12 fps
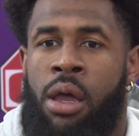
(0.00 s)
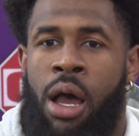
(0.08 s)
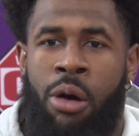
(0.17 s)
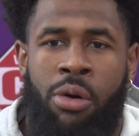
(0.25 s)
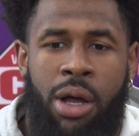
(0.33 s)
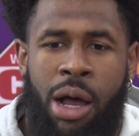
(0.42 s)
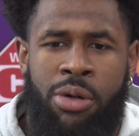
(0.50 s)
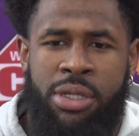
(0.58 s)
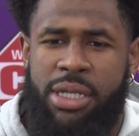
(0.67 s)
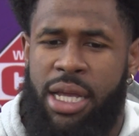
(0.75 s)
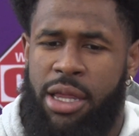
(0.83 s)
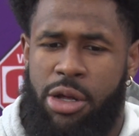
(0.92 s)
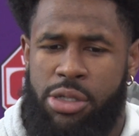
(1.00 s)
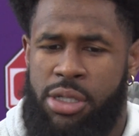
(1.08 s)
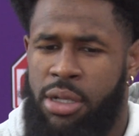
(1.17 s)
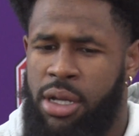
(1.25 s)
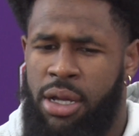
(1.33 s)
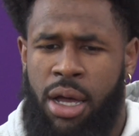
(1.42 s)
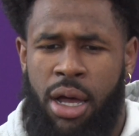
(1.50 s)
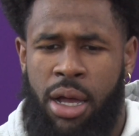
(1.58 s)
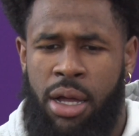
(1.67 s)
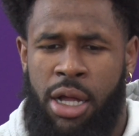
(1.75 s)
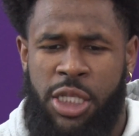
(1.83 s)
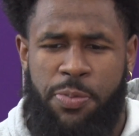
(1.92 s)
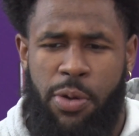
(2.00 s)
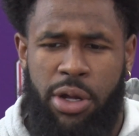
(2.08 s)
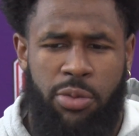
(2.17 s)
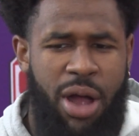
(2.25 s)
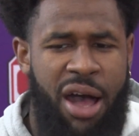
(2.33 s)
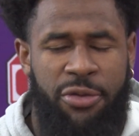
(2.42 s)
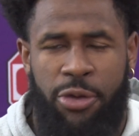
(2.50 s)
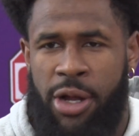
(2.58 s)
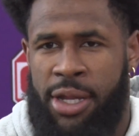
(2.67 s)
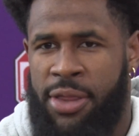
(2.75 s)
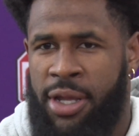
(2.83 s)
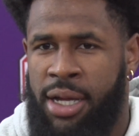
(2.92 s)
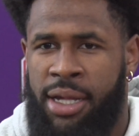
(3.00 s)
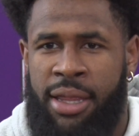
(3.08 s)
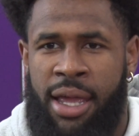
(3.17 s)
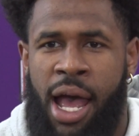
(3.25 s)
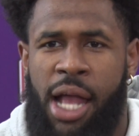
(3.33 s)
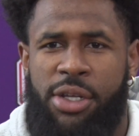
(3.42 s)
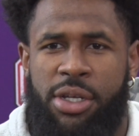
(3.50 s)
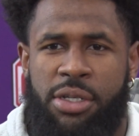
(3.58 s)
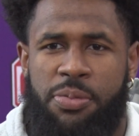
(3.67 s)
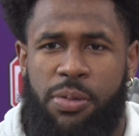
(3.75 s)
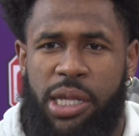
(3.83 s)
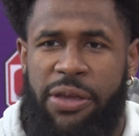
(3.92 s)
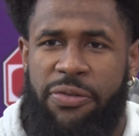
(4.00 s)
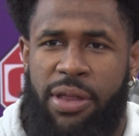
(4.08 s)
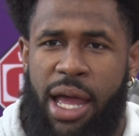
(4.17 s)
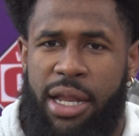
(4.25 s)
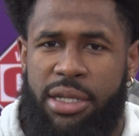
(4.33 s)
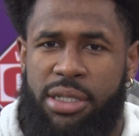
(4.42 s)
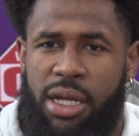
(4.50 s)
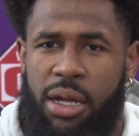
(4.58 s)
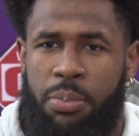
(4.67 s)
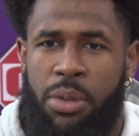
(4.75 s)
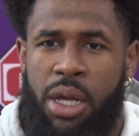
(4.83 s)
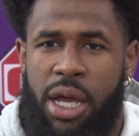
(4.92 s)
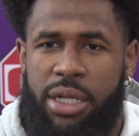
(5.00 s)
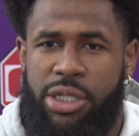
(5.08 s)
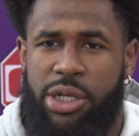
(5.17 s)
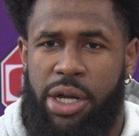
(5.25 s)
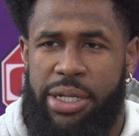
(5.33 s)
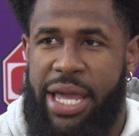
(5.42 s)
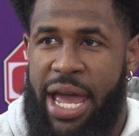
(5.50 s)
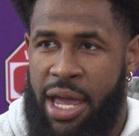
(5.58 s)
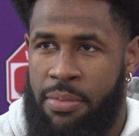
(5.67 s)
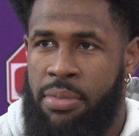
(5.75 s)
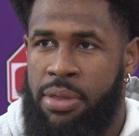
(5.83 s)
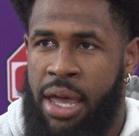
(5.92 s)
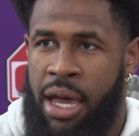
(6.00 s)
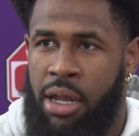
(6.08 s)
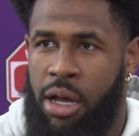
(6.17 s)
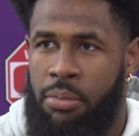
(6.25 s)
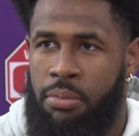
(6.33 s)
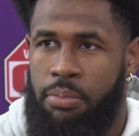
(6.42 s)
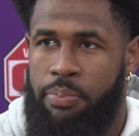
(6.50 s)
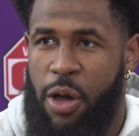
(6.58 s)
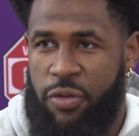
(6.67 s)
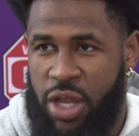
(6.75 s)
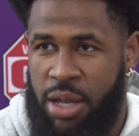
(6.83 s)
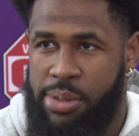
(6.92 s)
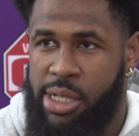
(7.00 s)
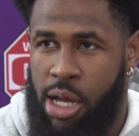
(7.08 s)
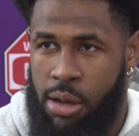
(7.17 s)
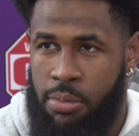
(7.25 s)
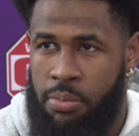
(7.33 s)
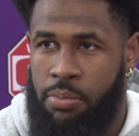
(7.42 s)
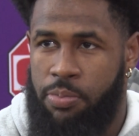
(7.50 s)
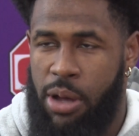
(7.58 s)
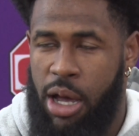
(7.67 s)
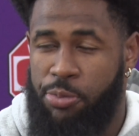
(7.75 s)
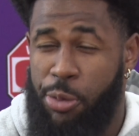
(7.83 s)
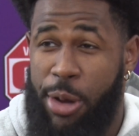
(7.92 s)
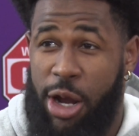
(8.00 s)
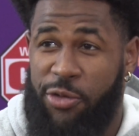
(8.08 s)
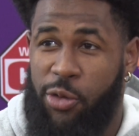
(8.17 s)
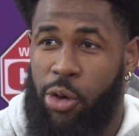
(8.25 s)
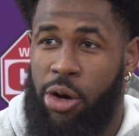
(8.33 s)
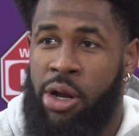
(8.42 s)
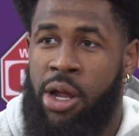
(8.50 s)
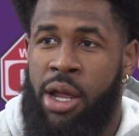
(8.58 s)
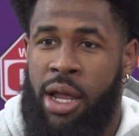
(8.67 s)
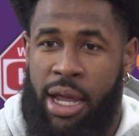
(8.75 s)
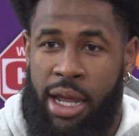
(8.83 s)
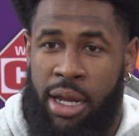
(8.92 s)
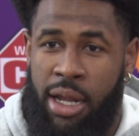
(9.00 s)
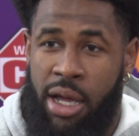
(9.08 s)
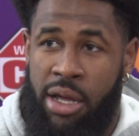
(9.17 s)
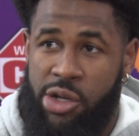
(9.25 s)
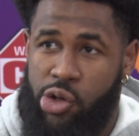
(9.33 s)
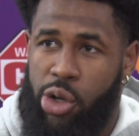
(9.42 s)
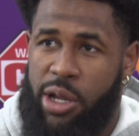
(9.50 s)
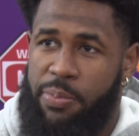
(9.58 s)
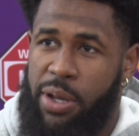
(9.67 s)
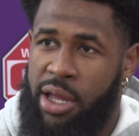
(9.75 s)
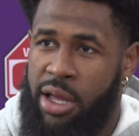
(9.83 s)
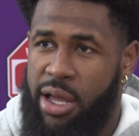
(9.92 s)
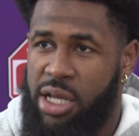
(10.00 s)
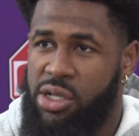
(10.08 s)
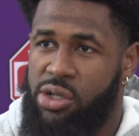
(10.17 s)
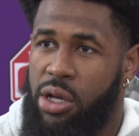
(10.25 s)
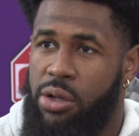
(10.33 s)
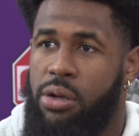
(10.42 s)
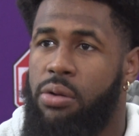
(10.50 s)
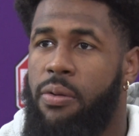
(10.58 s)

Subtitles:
I wouldn't say there's an unspoken rivalry or anything like that. I just believe that it's a good game that both teams come prepared for and enjoy competing against each other.